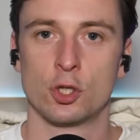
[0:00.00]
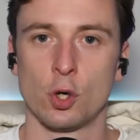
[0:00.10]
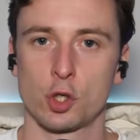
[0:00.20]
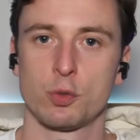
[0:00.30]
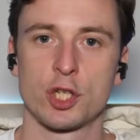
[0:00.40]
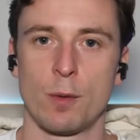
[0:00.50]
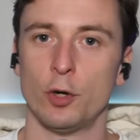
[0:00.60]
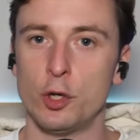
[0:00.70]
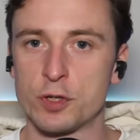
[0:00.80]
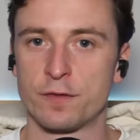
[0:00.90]
Josh was
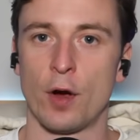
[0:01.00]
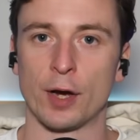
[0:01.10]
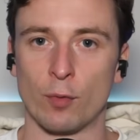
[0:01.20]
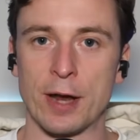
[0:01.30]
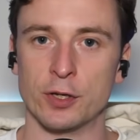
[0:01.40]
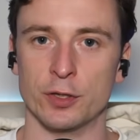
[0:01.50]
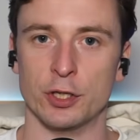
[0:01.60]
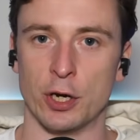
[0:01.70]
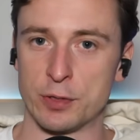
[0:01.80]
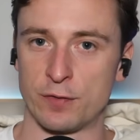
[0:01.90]
someone who was fighting regularly.
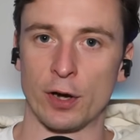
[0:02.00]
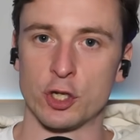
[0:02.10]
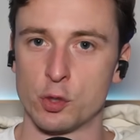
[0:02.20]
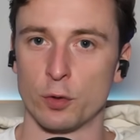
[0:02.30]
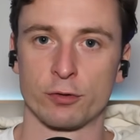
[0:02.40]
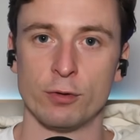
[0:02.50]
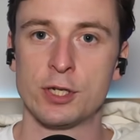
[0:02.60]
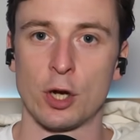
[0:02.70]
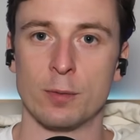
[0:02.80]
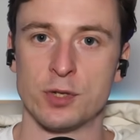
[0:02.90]
You know, he was fighting 2 or 3
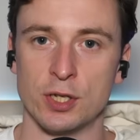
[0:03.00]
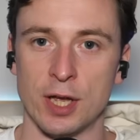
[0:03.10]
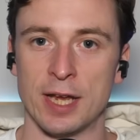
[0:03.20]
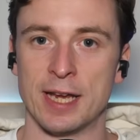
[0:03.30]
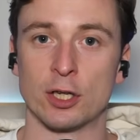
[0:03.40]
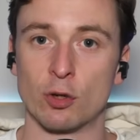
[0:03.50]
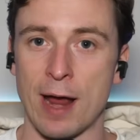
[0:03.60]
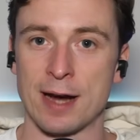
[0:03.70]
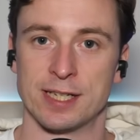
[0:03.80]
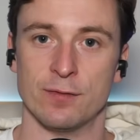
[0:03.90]
times a year. He had
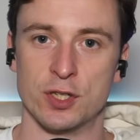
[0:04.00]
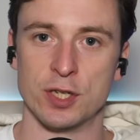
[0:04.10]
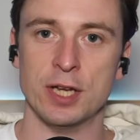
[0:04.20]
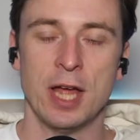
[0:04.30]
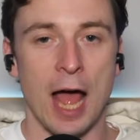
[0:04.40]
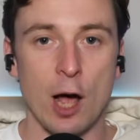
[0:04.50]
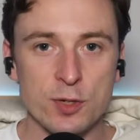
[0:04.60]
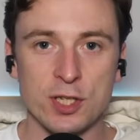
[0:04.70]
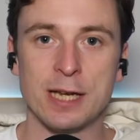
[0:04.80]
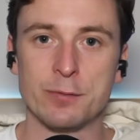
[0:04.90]
great activity,
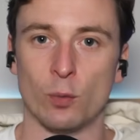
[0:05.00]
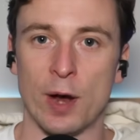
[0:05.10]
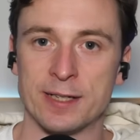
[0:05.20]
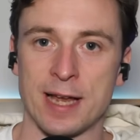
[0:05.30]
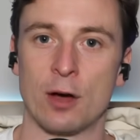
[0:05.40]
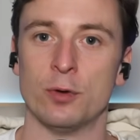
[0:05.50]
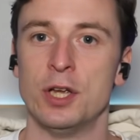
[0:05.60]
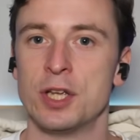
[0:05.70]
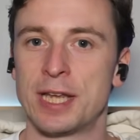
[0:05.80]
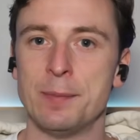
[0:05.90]
helps to keep the weight down,
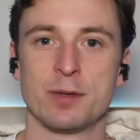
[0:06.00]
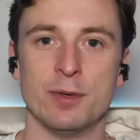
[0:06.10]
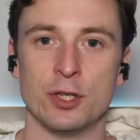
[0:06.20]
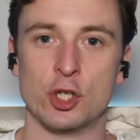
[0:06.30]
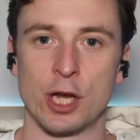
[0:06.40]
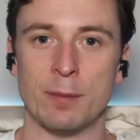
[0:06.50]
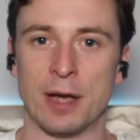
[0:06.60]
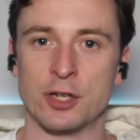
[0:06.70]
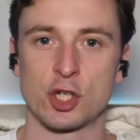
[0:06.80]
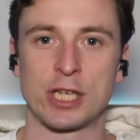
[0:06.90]
keeps him in the gym,
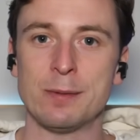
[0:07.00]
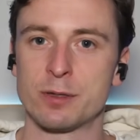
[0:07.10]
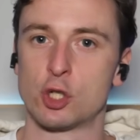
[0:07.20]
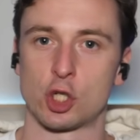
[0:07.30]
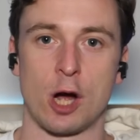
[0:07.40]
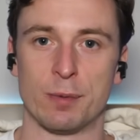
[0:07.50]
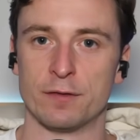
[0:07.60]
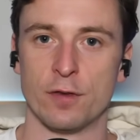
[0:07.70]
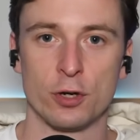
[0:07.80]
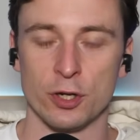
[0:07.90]
and just keeps him sharp
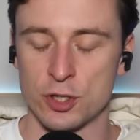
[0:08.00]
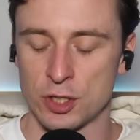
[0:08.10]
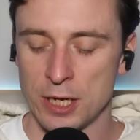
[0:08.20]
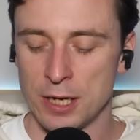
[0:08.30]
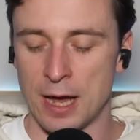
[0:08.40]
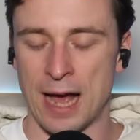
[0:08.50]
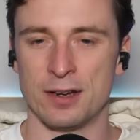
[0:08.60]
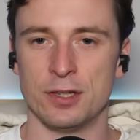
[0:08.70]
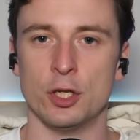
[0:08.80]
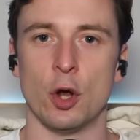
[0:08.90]
and focused.
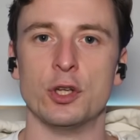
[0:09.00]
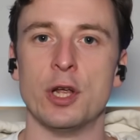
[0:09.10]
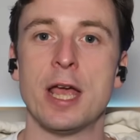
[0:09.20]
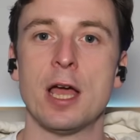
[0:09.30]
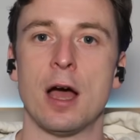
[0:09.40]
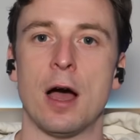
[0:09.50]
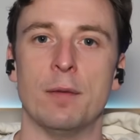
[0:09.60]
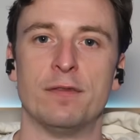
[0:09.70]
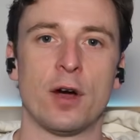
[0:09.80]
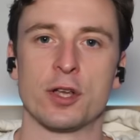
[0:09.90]
And, you know, you hear
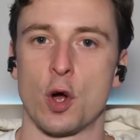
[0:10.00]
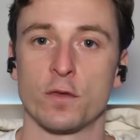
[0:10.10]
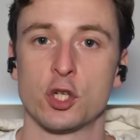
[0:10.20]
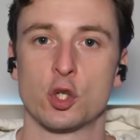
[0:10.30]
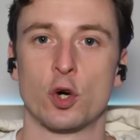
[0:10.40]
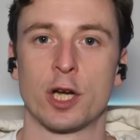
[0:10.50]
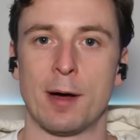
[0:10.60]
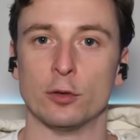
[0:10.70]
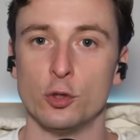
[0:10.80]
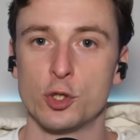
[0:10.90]
fighters often talking
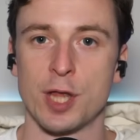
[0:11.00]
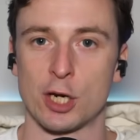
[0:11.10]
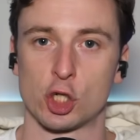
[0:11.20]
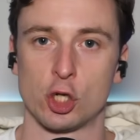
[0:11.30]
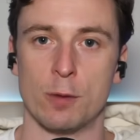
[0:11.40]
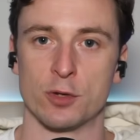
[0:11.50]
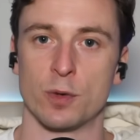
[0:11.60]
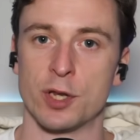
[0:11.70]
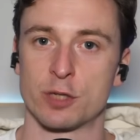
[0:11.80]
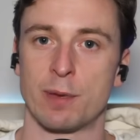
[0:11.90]
about losing that sharpness
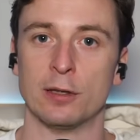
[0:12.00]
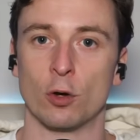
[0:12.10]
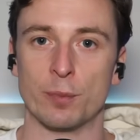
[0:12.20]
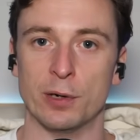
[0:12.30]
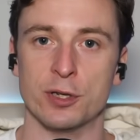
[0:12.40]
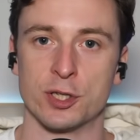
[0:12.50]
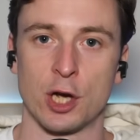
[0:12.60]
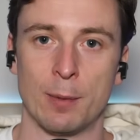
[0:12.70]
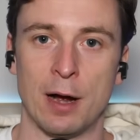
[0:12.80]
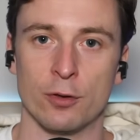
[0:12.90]
when they spend long periods of
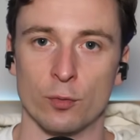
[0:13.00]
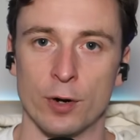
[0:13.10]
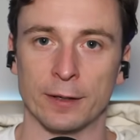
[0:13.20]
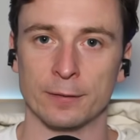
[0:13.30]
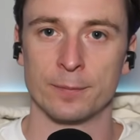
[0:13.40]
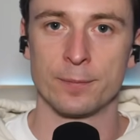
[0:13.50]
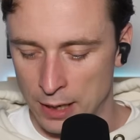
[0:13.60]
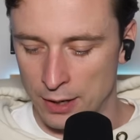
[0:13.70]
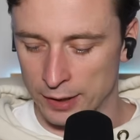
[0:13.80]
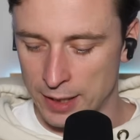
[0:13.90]
time out of the ring.
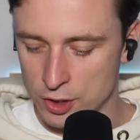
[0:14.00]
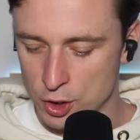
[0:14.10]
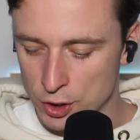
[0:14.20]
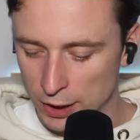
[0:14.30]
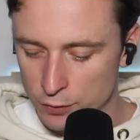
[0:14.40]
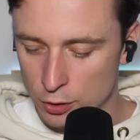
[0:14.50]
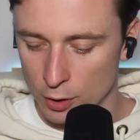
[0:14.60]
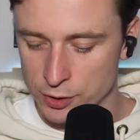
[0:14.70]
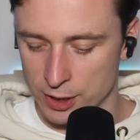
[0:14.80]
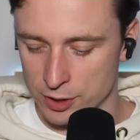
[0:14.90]
And I guess just to give you
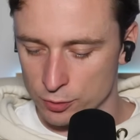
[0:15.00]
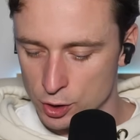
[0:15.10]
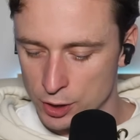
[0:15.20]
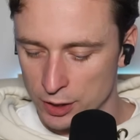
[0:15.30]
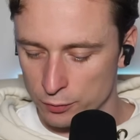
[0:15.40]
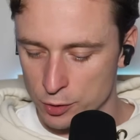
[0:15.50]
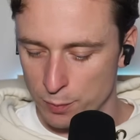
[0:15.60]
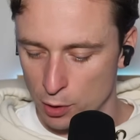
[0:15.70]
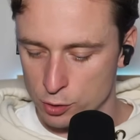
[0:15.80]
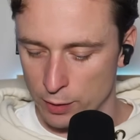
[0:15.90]
context, I'll just take you through his
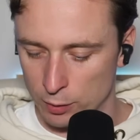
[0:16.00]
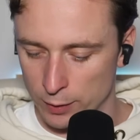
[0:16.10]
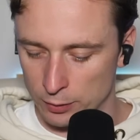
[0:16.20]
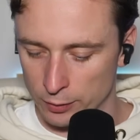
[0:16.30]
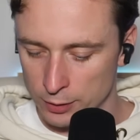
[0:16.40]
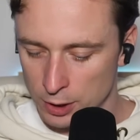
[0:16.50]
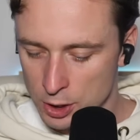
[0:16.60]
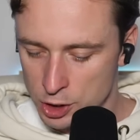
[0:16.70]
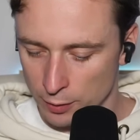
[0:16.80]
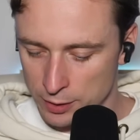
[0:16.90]
box rec quickly.
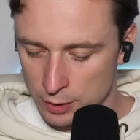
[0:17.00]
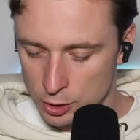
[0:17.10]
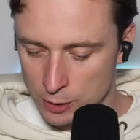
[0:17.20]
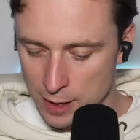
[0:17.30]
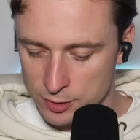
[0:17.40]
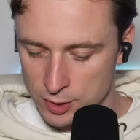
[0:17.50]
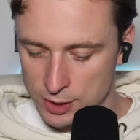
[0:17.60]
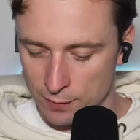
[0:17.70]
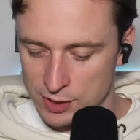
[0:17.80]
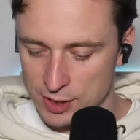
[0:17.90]
So in
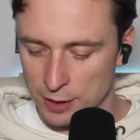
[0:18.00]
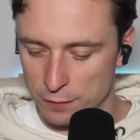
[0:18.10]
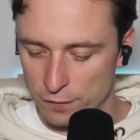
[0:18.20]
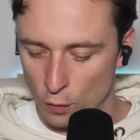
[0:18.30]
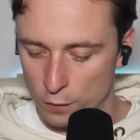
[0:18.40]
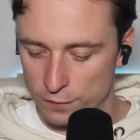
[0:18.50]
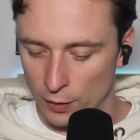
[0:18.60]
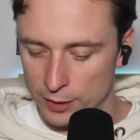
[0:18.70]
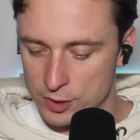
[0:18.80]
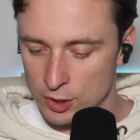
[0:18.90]
2017, he had 4
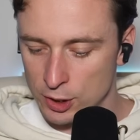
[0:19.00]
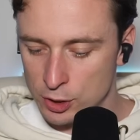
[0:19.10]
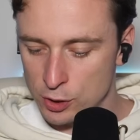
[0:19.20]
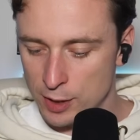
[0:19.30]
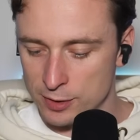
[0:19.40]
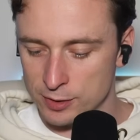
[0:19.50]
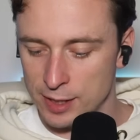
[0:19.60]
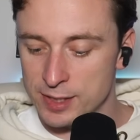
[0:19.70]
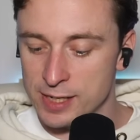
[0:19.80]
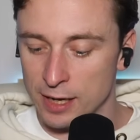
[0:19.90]
fights.
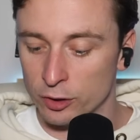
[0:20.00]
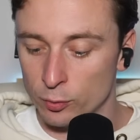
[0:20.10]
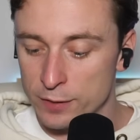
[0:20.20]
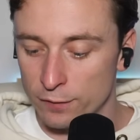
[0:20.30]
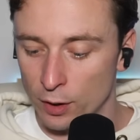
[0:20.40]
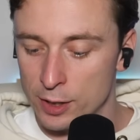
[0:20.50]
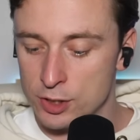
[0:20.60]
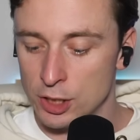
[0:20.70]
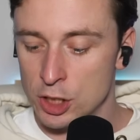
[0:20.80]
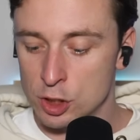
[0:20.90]
2018, he had 3
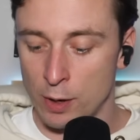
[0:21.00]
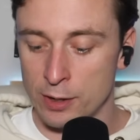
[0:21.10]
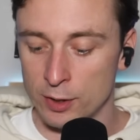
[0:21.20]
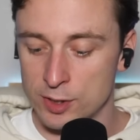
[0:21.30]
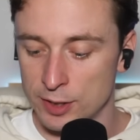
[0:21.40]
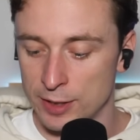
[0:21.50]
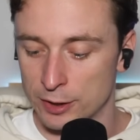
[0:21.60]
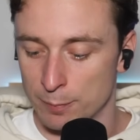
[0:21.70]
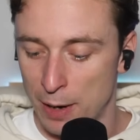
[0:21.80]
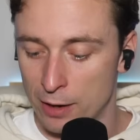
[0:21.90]
fights. 2019, he
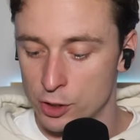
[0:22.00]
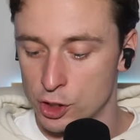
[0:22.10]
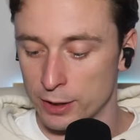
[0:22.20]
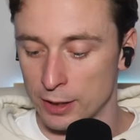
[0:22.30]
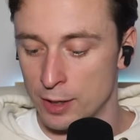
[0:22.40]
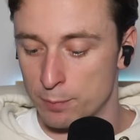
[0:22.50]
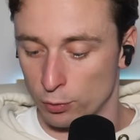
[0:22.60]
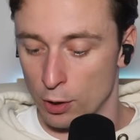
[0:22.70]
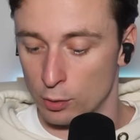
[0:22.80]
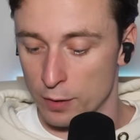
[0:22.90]
had the Baranchik and then
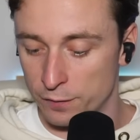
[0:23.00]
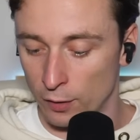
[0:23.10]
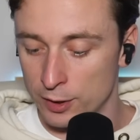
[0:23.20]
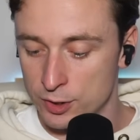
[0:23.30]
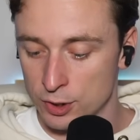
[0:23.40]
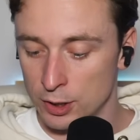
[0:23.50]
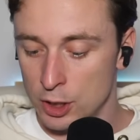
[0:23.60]
Prograis fights.